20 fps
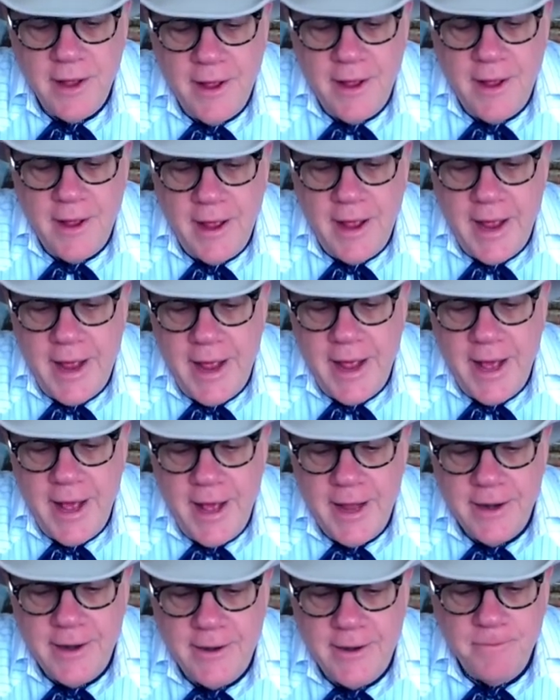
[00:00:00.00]

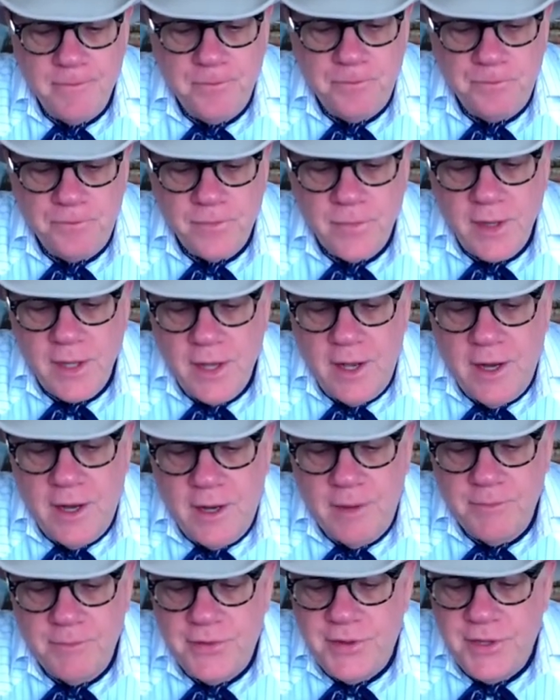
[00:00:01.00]
And
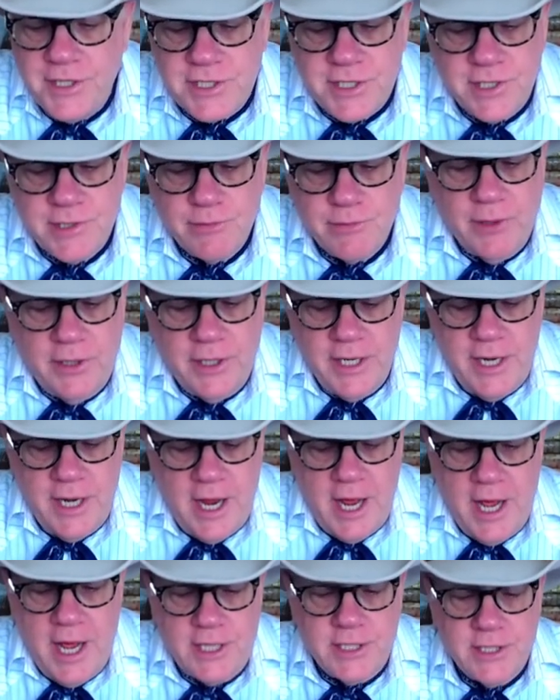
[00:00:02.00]
this is really an
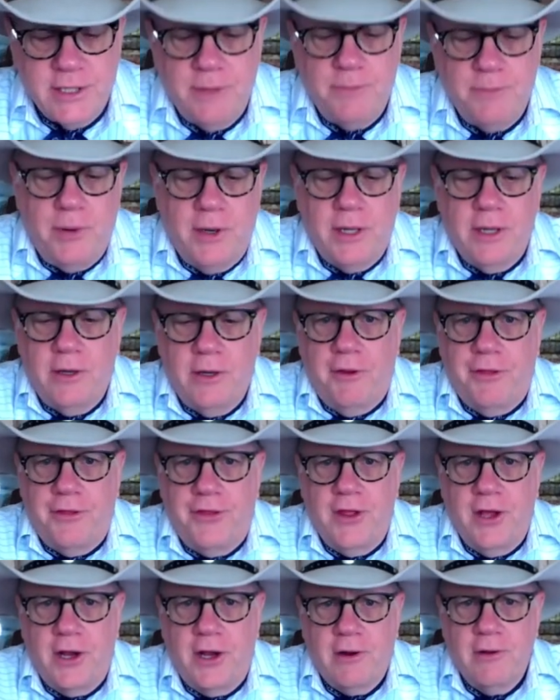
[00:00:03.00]
excellent book, a little
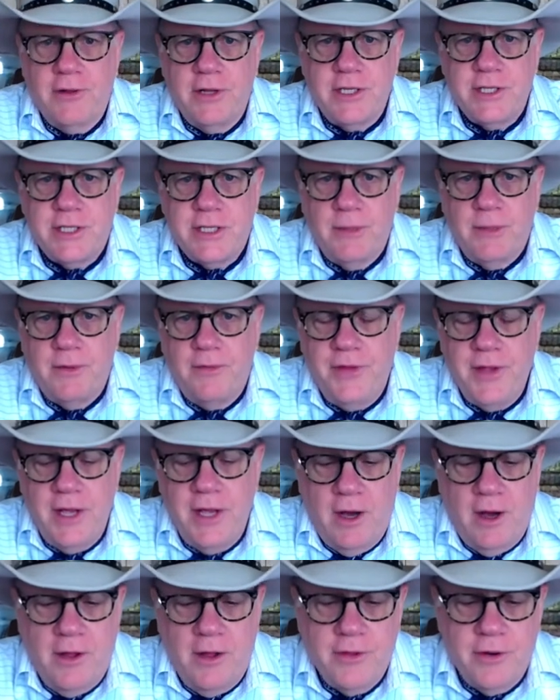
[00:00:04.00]
thicker than some of the
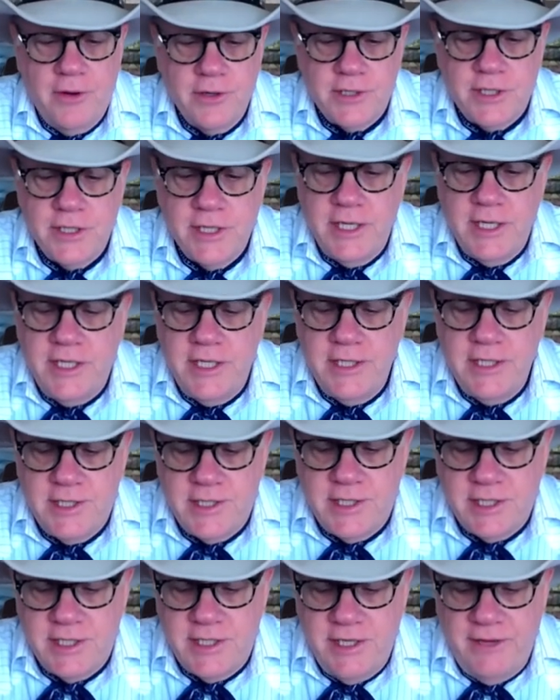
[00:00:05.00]
others.
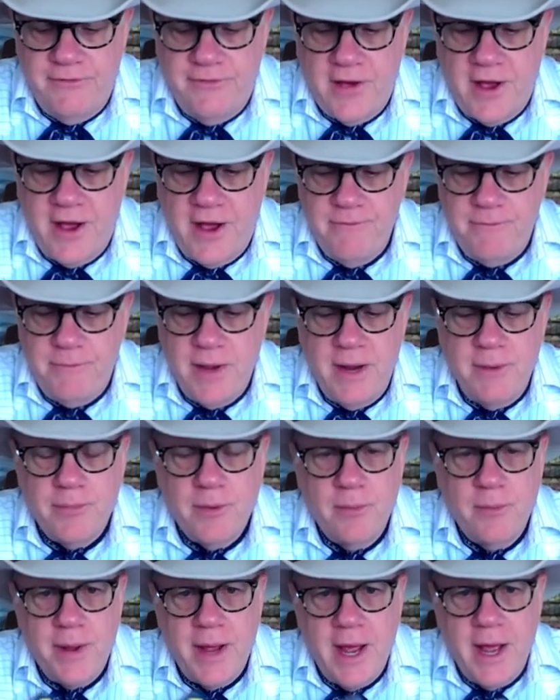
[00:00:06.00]
1965
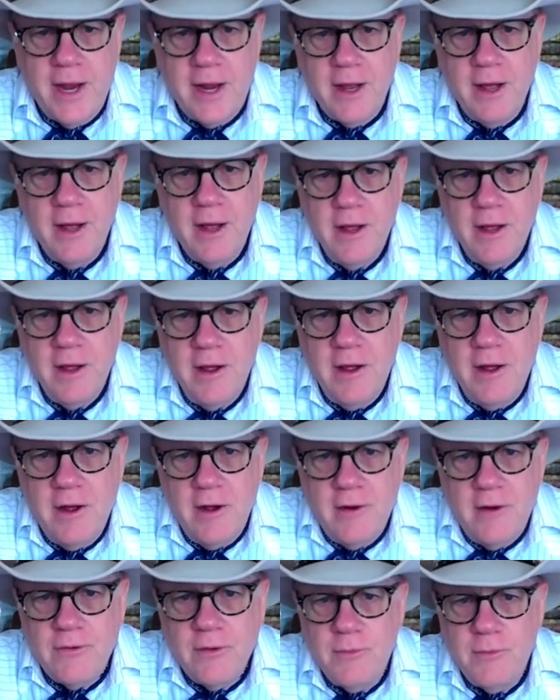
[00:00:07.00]
paperback
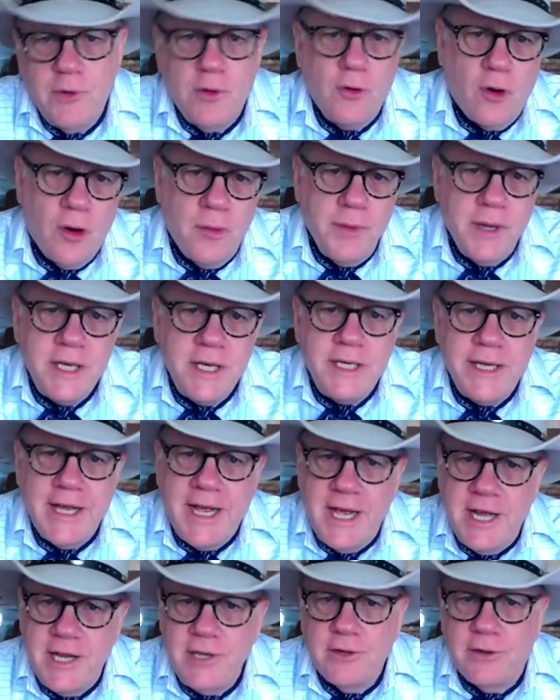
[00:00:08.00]
from Norman
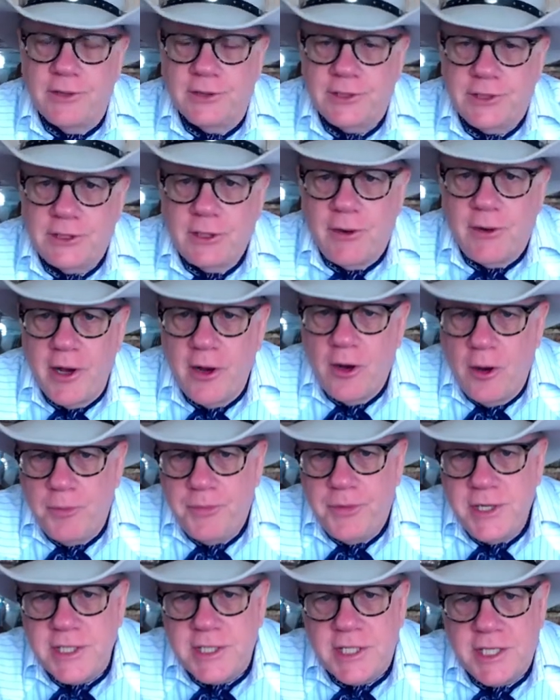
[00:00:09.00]
Daniels. So I hope
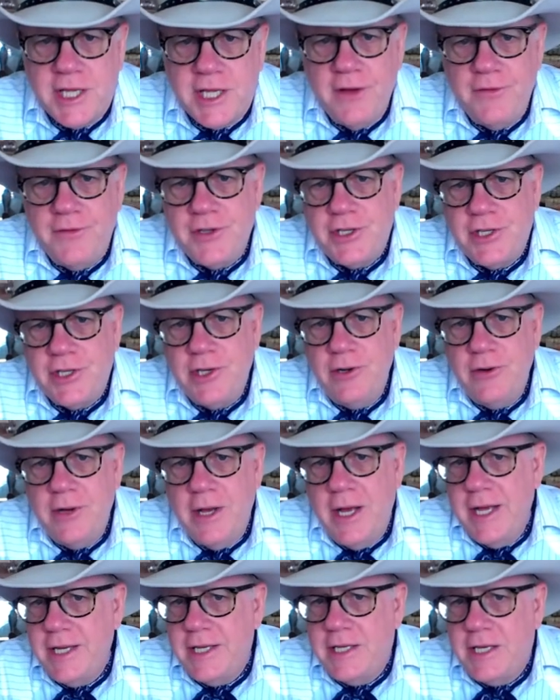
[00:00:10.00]
this gives you
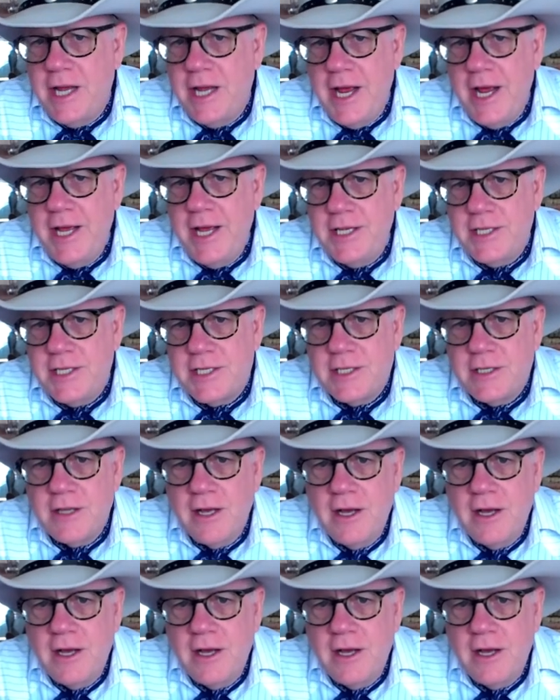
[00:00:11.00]
a taste